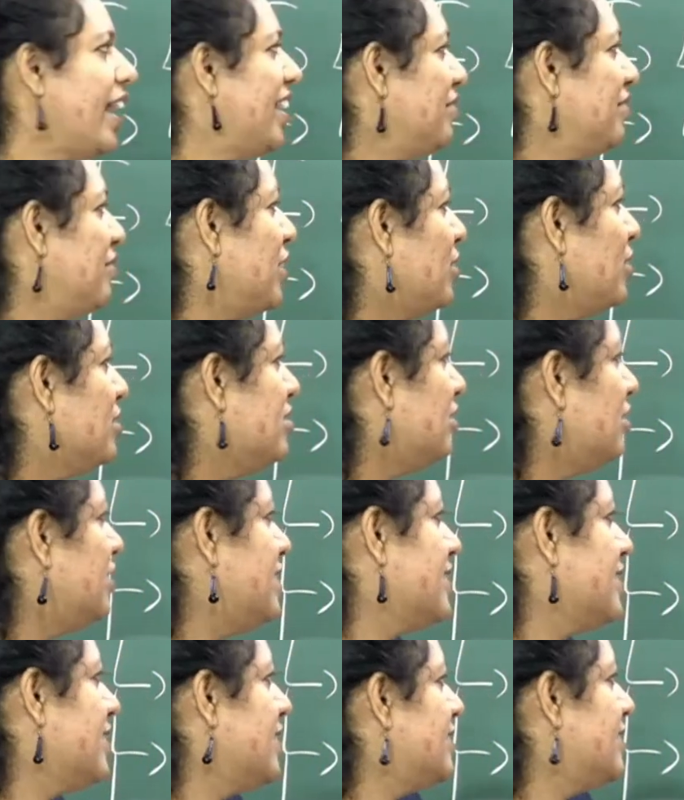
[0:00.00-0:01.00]
And we
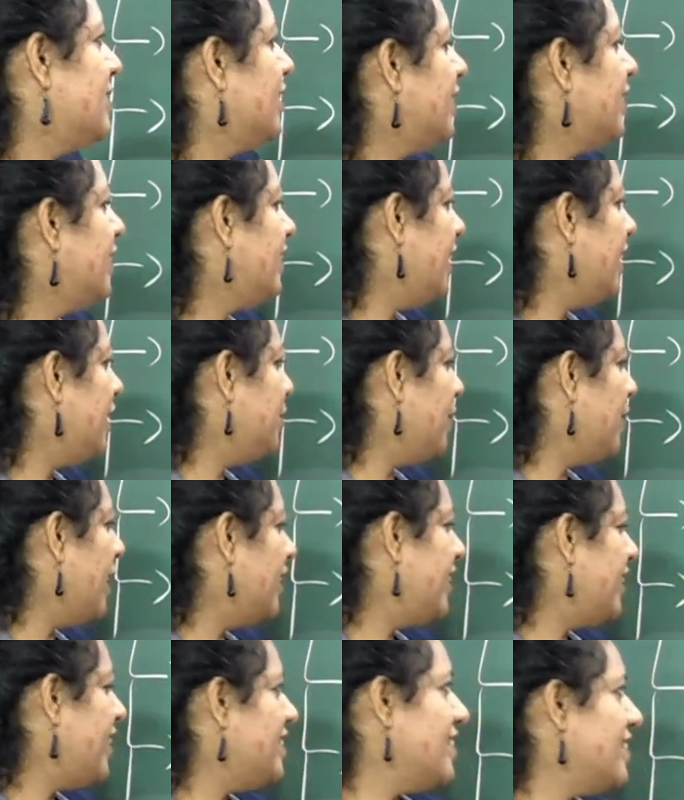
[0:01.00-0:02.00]
also discussed certain
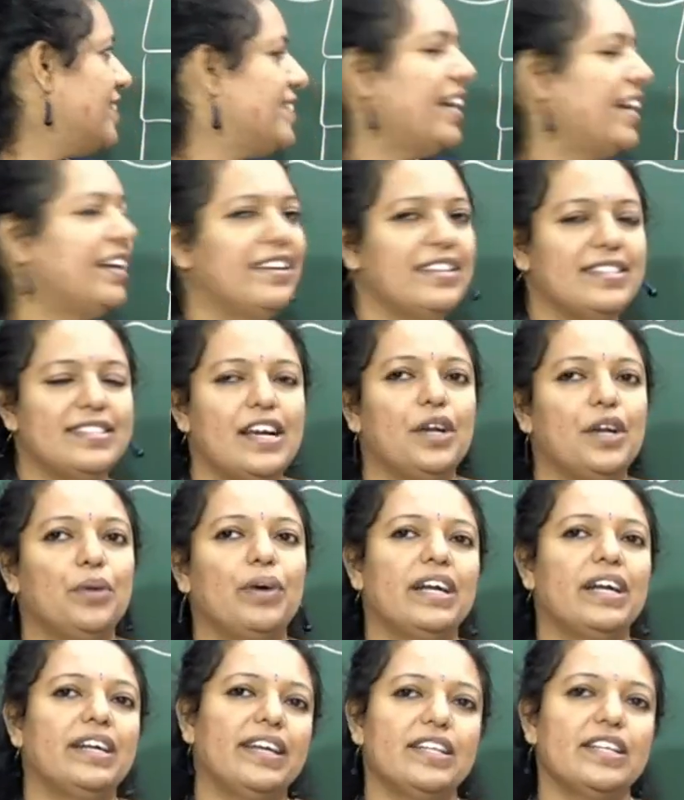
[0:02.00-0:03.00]
advantages and
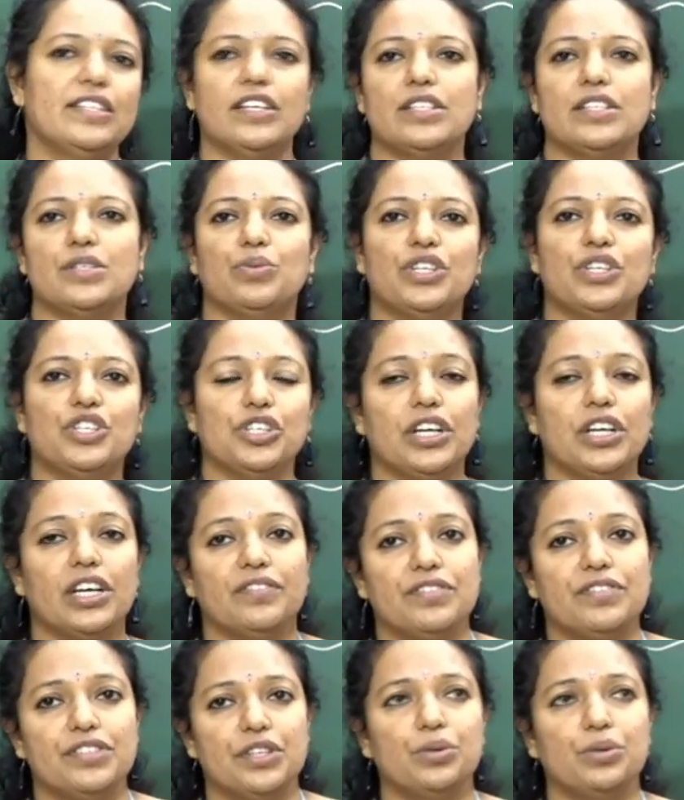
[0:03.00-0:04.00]
disadvantages, which
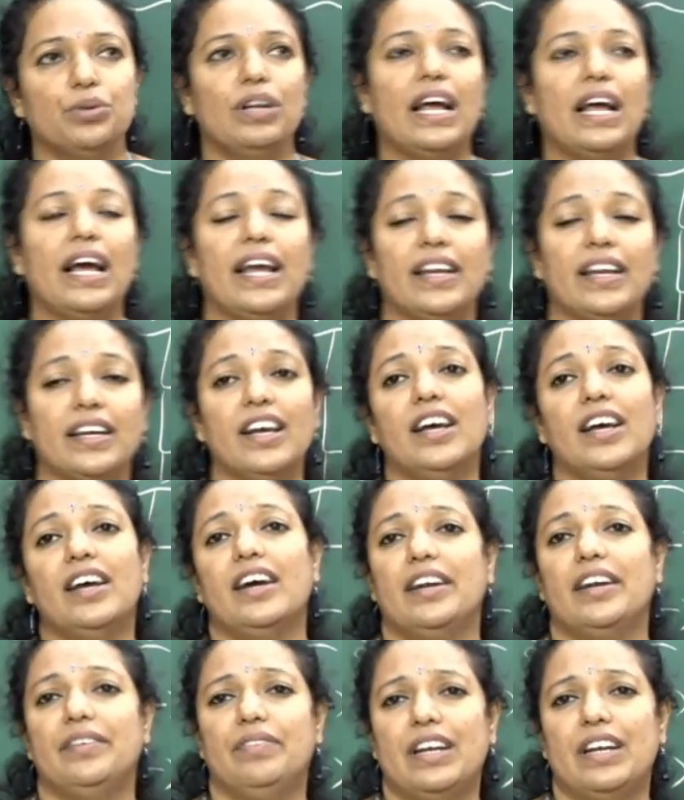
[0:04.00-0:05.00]
gives you like
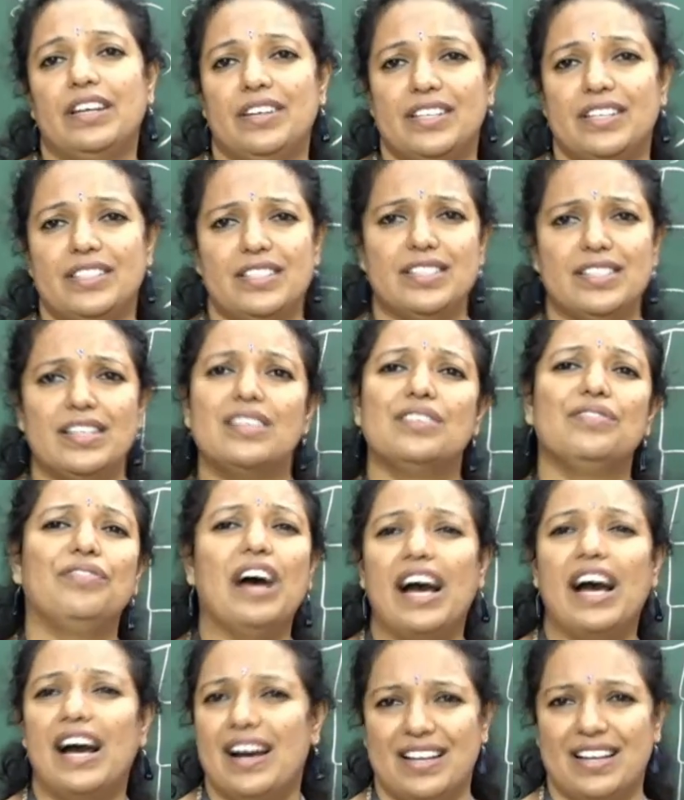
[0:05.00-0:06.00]
advantages
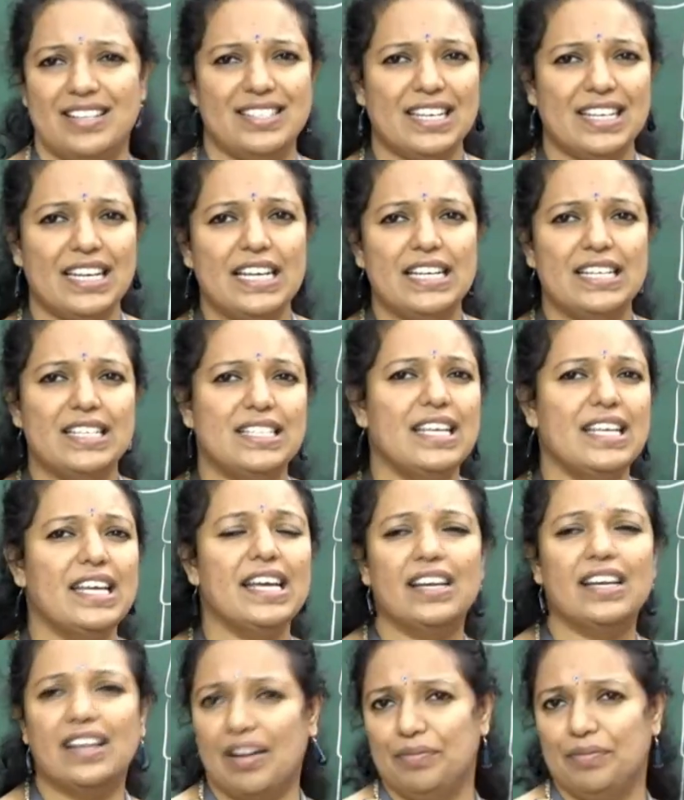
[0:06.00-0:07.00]
is fast,
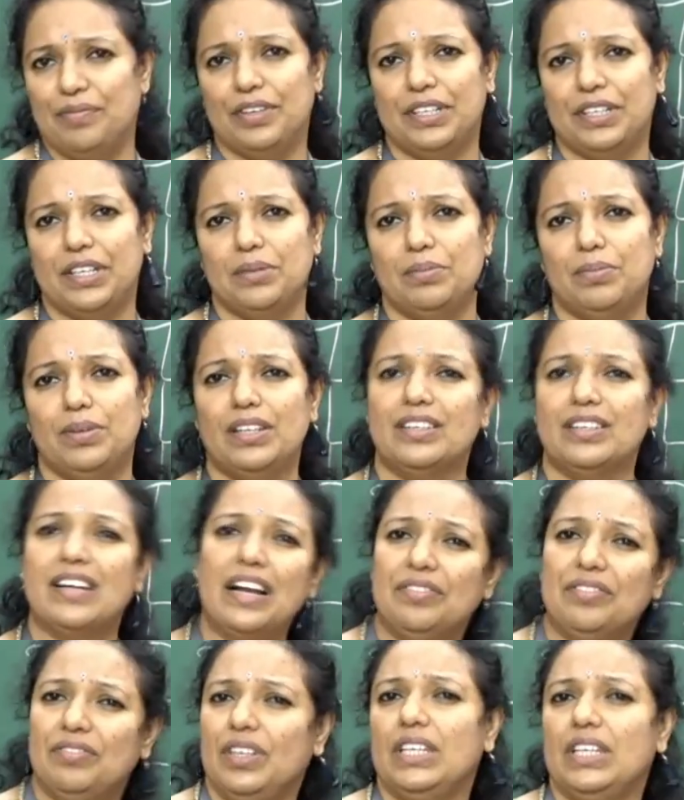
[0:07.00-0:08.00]
easy, comfortable,
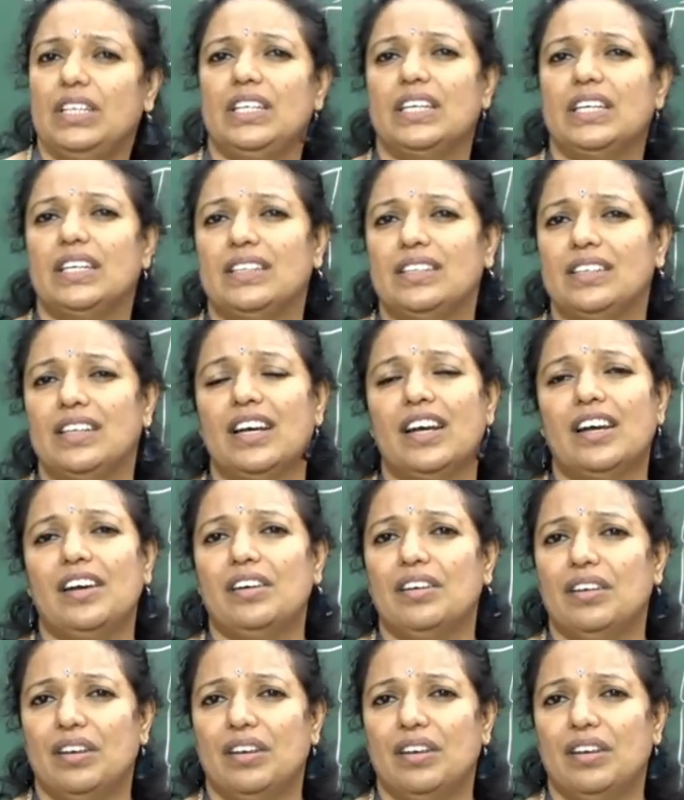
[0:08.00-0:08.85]
convenient,